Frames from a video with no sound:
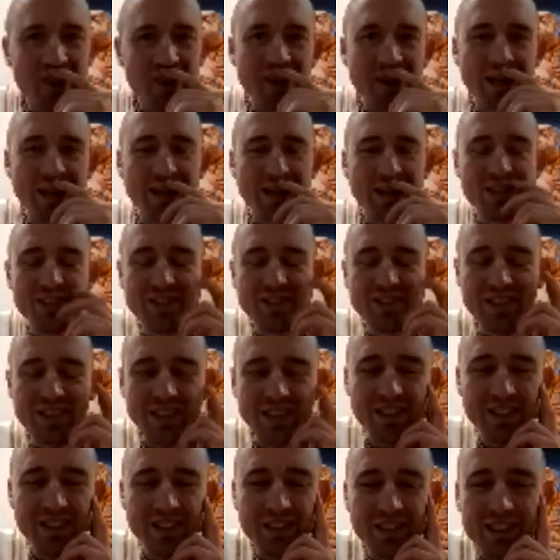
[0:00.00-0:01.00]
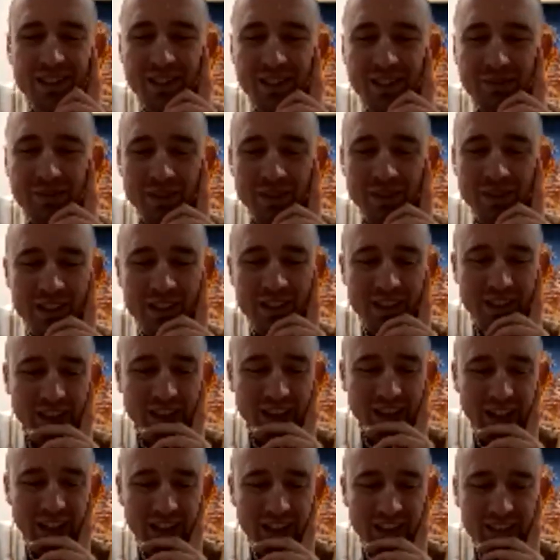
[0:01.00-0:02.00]
you actually completed
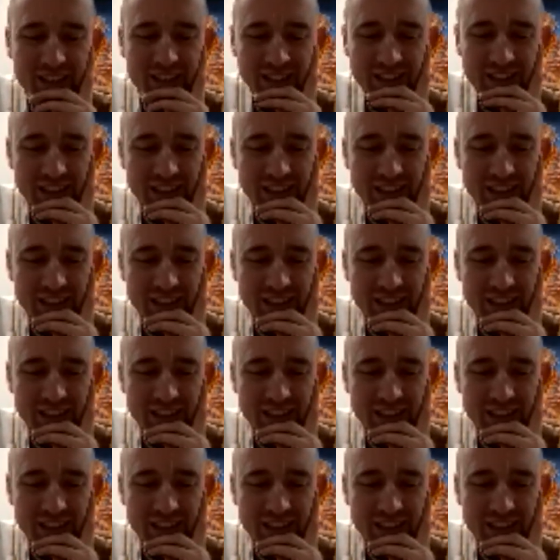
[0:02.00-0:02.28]
that.